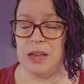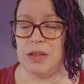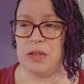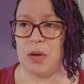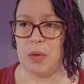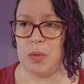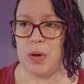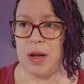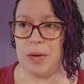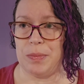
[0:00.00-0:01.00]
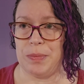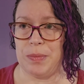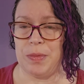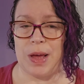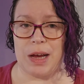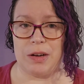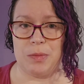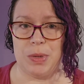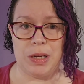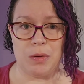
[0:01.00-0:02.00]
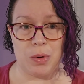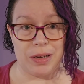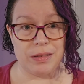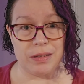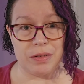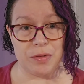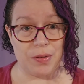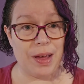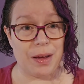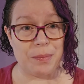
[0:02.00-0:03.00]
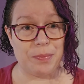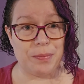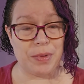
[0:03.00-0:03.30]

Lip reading: So that could be a risk for them.